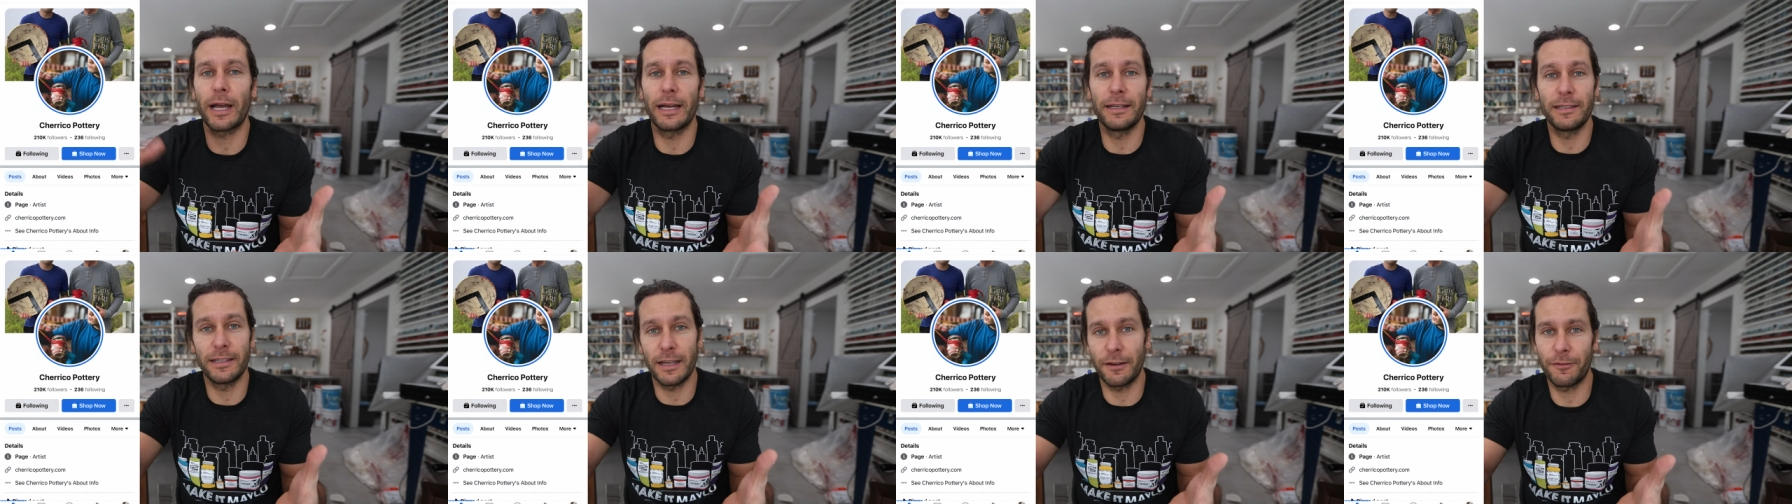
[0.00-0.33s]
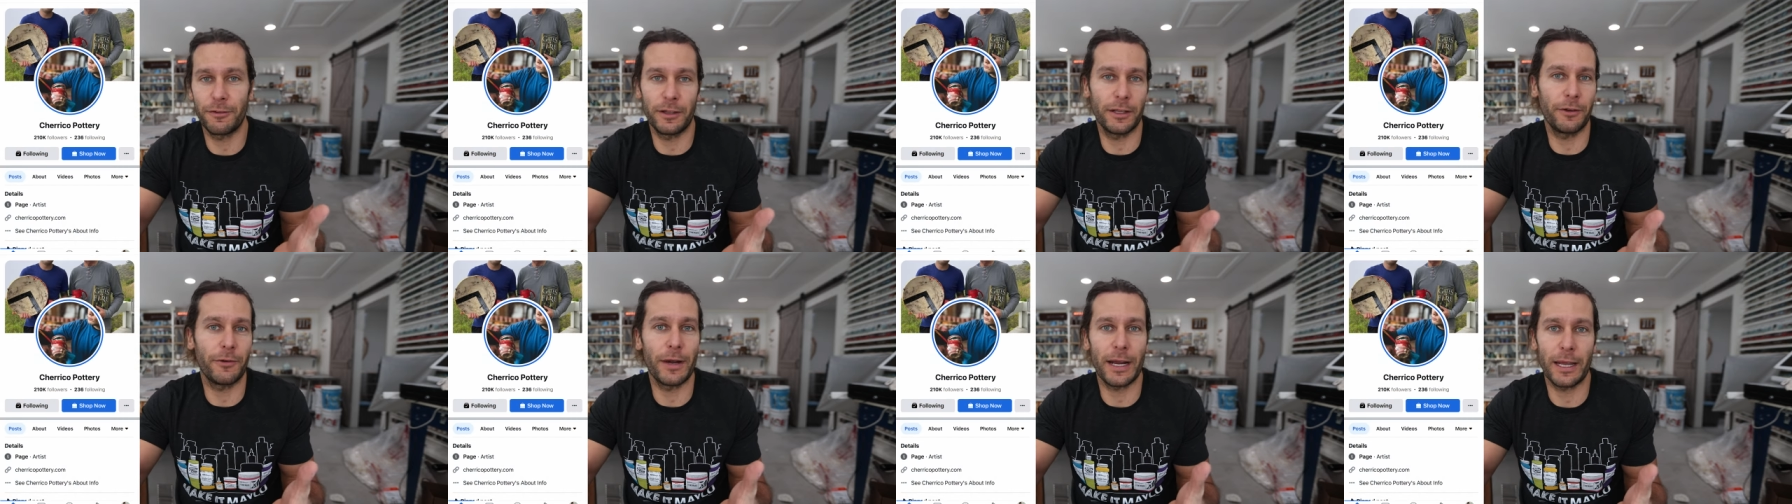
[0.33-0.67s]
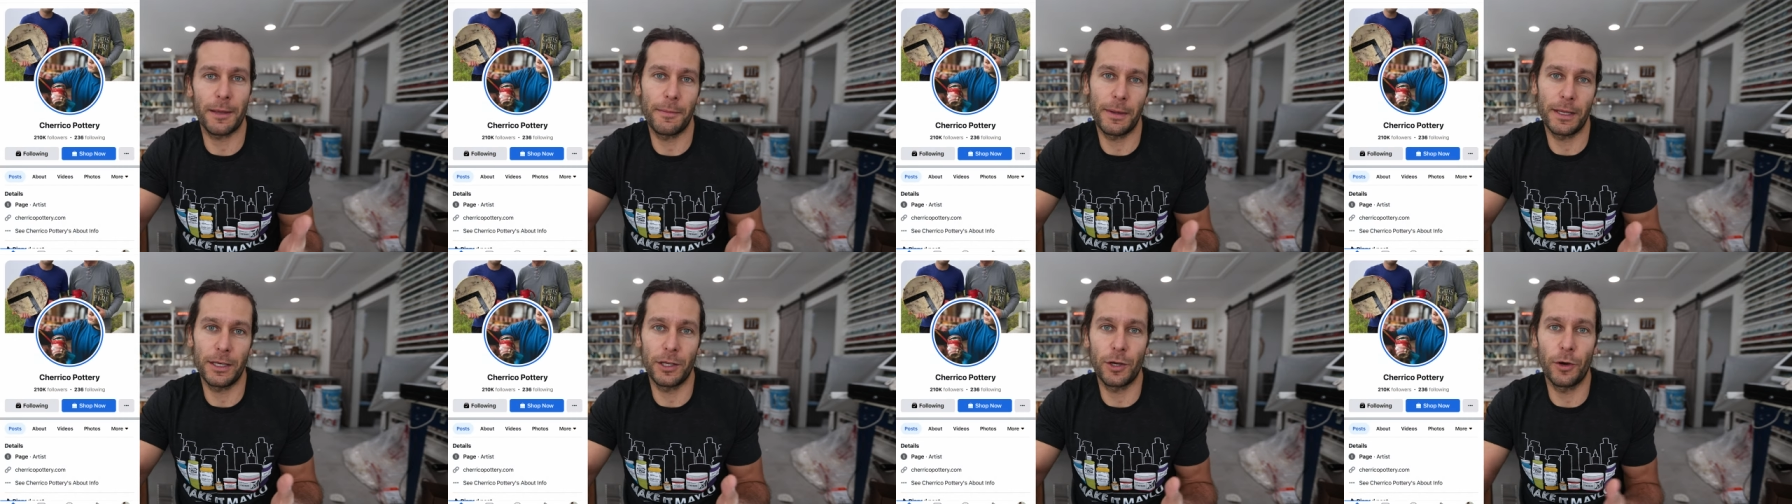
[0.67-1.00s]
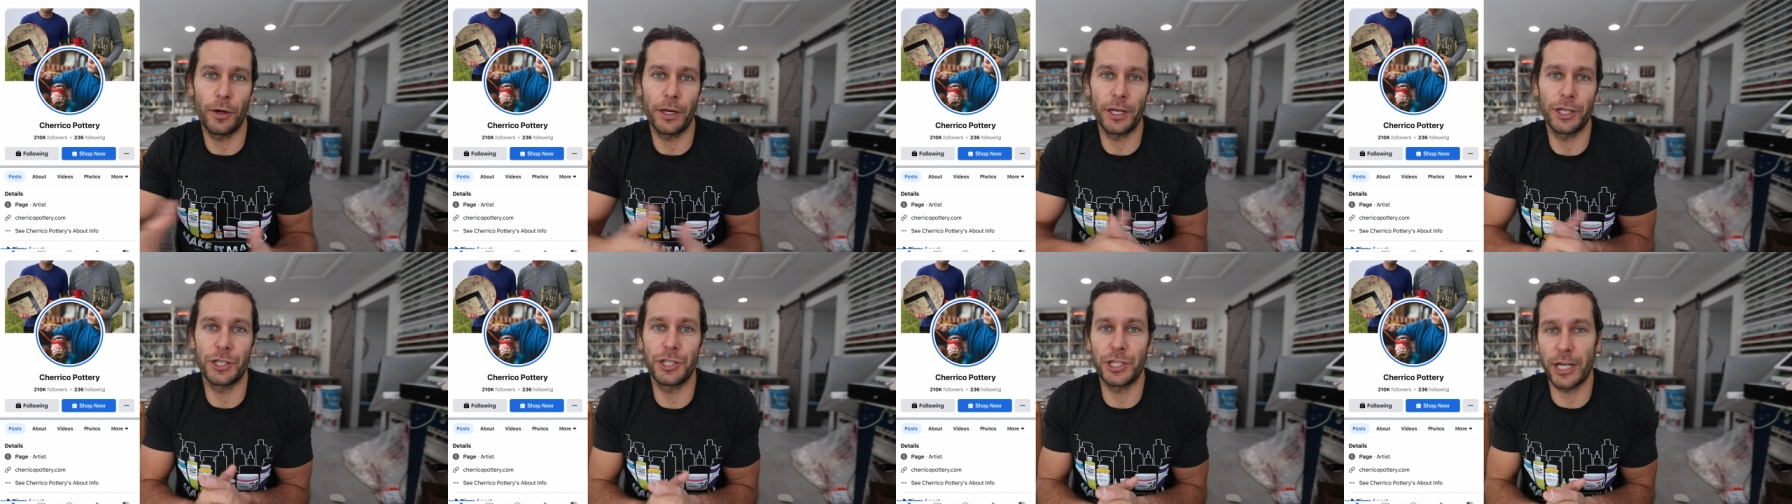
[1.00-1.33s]
I definitely recommend
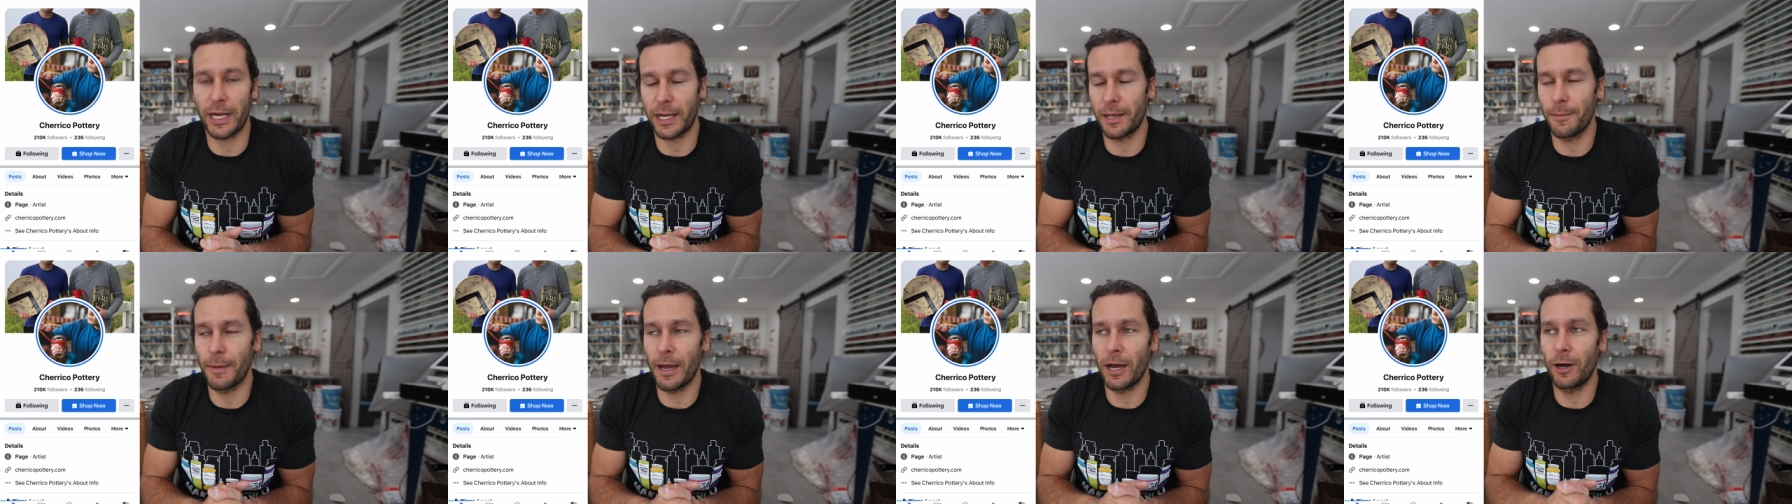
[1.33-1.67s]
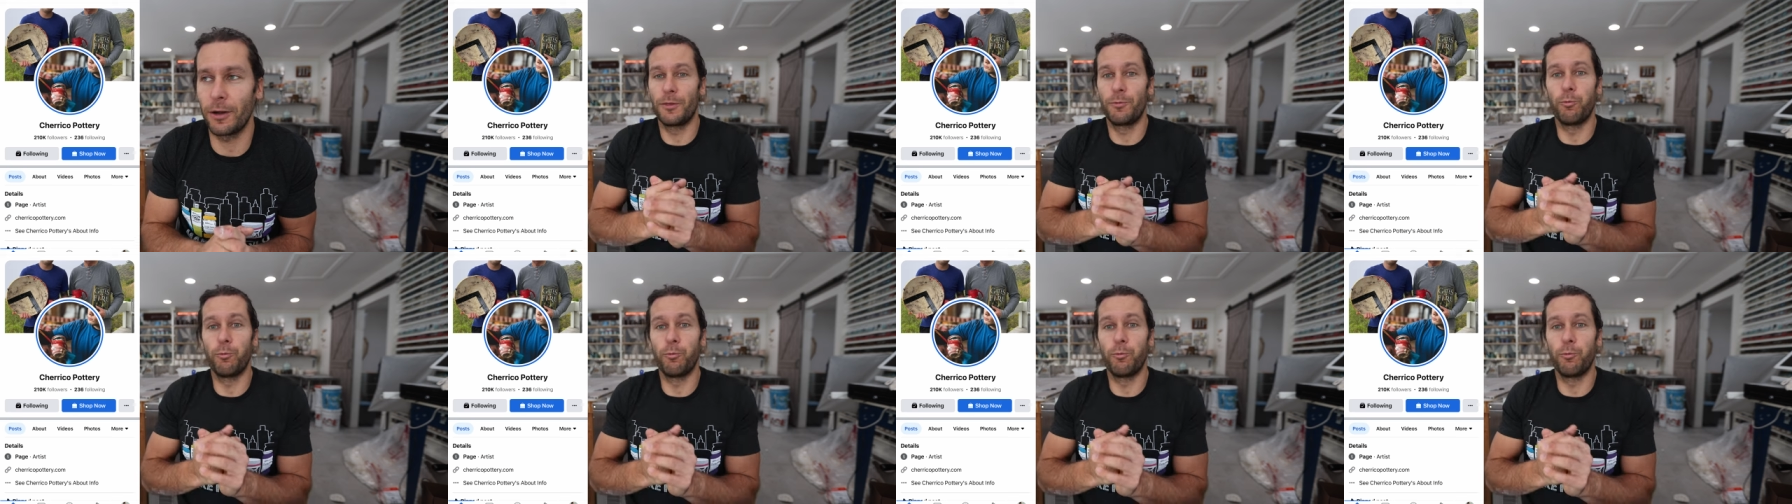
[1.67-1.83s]
going to check him out.